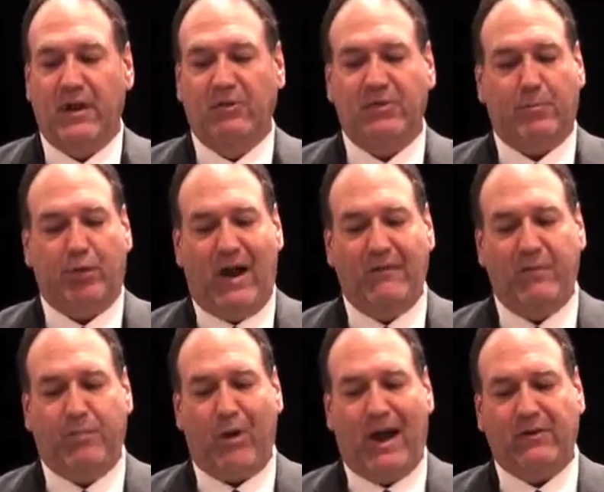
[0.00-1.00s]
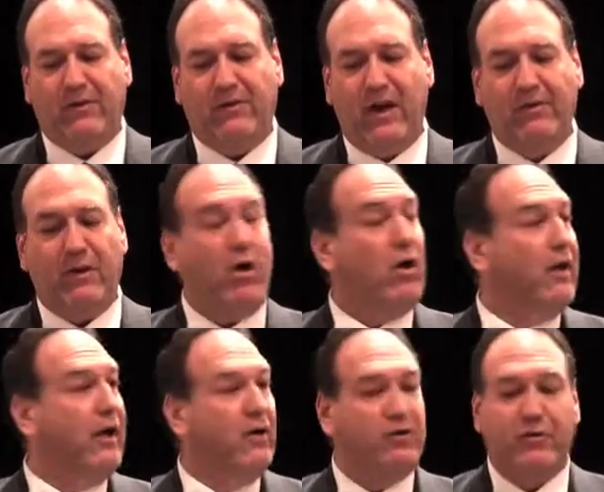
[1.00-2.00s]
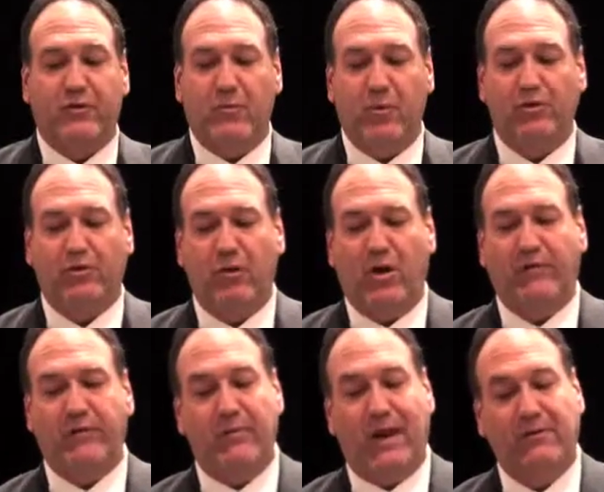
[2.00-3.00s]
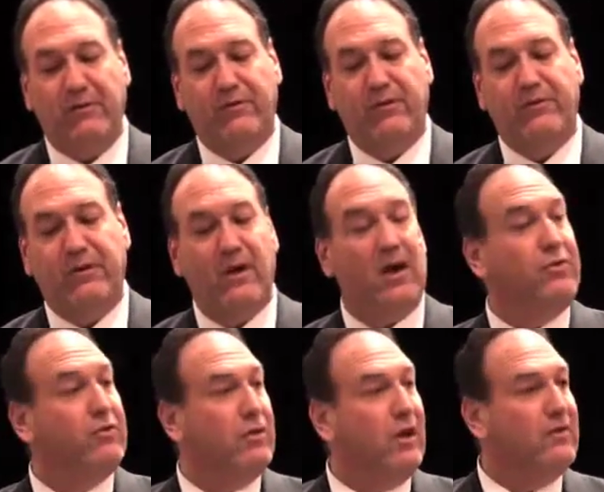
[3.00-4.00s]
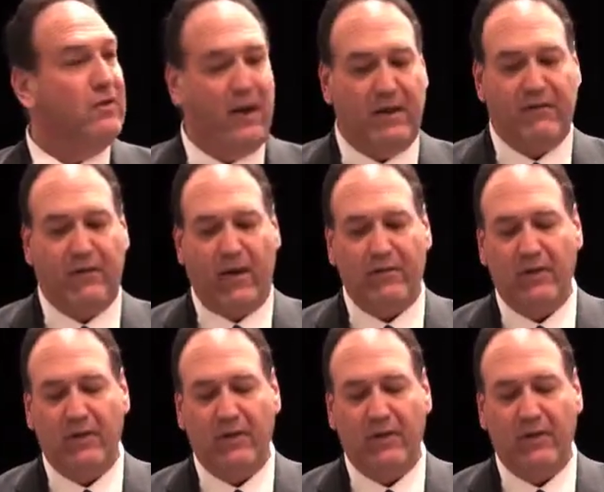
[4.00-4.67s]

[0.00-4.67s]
He was in private practice, handling all areas of commercial law from 1959 through 1985,